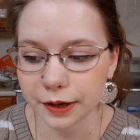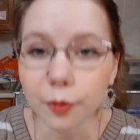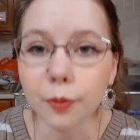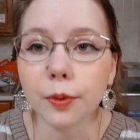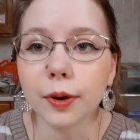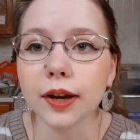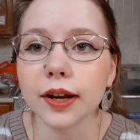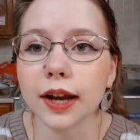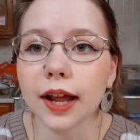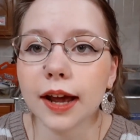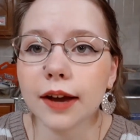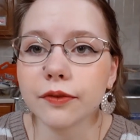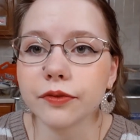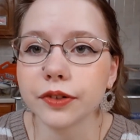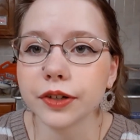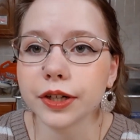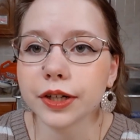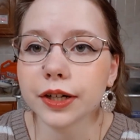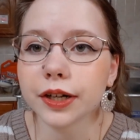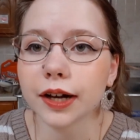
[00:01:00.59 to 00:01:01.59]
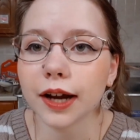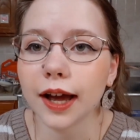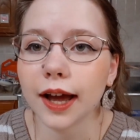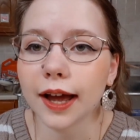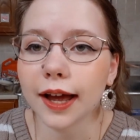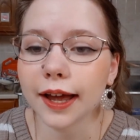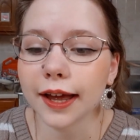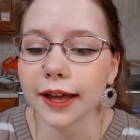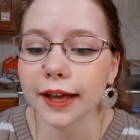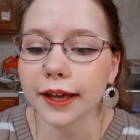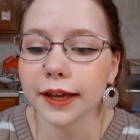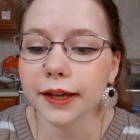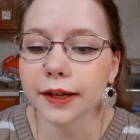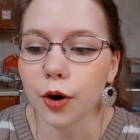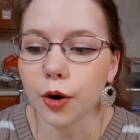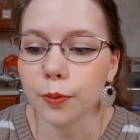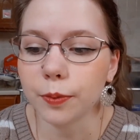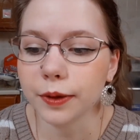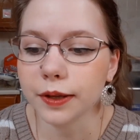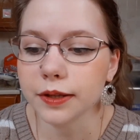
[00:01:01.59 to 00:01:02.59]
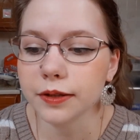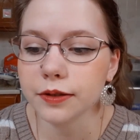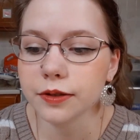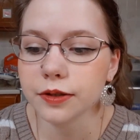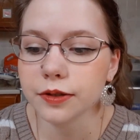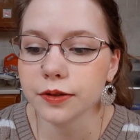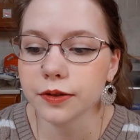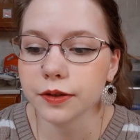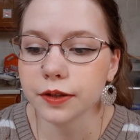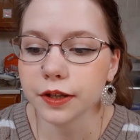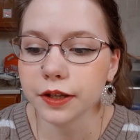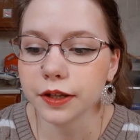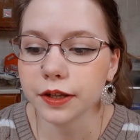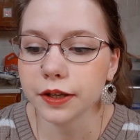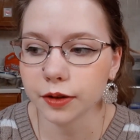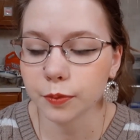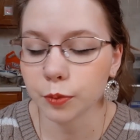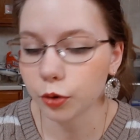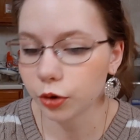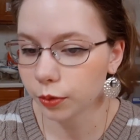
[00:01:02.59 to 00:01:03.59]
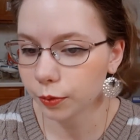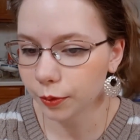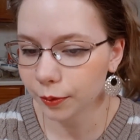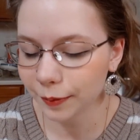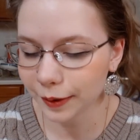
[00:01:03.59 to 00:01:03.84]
Whenever I opened the portable